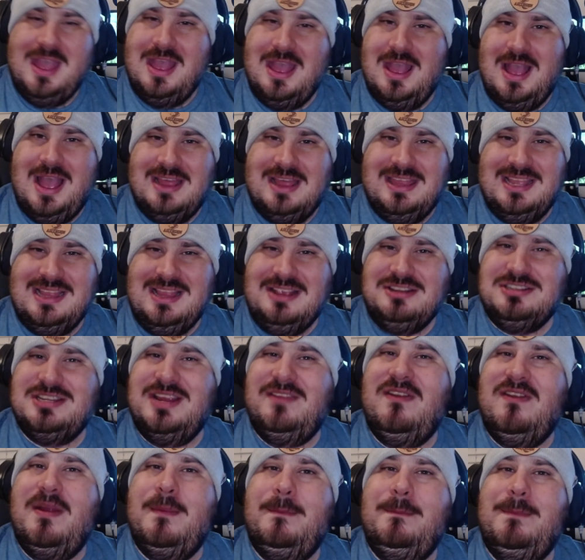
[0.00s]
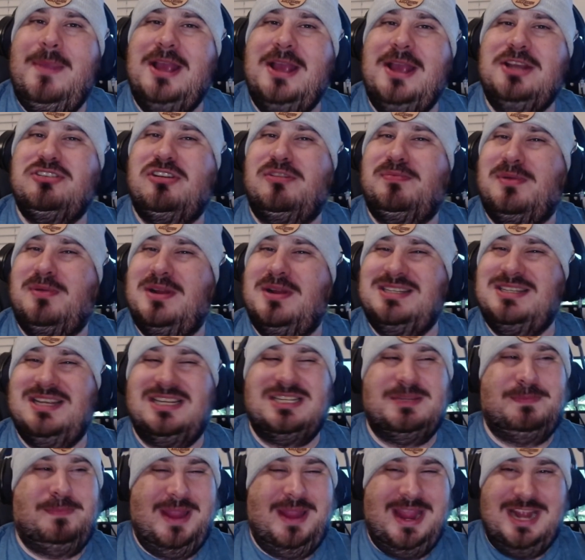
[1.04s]
I think there's even a picture of
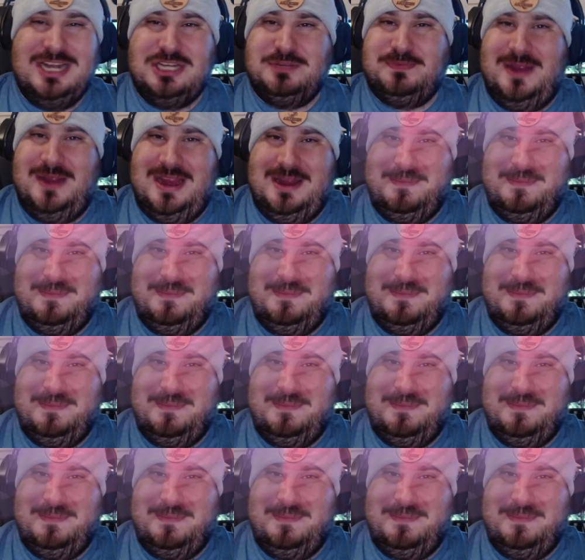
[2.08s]
Princess Peach being